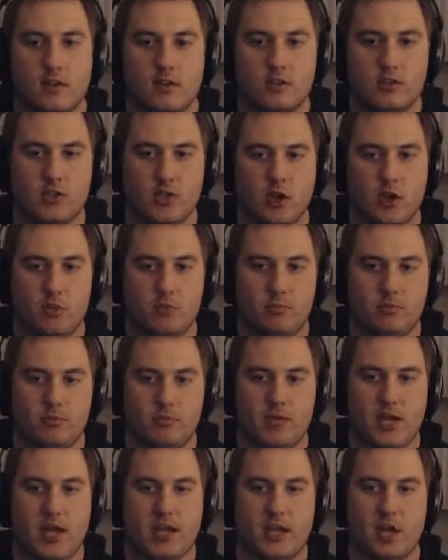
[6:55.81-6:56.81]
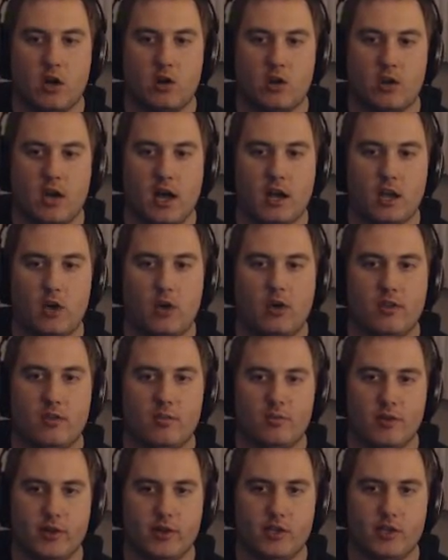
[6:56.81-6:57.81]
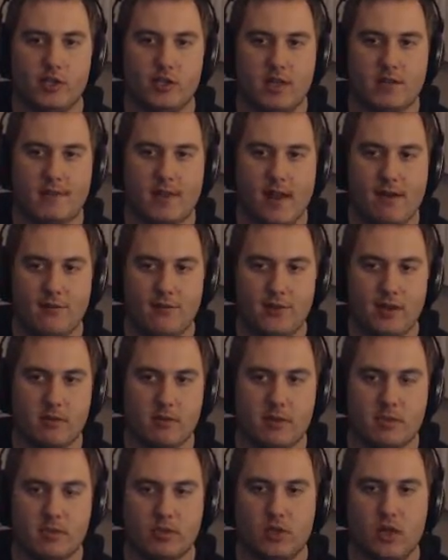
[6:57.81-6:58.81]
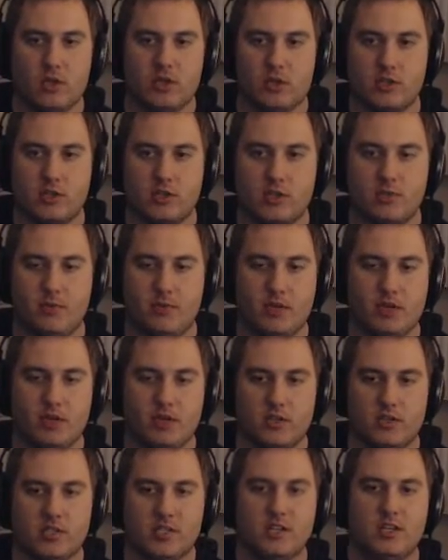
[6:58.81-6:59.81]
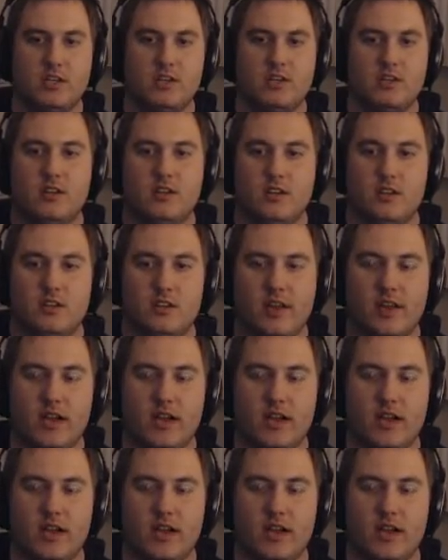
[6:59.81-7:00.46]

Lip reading: So take care to not go on the bridge even after you get missile launcher, just because, like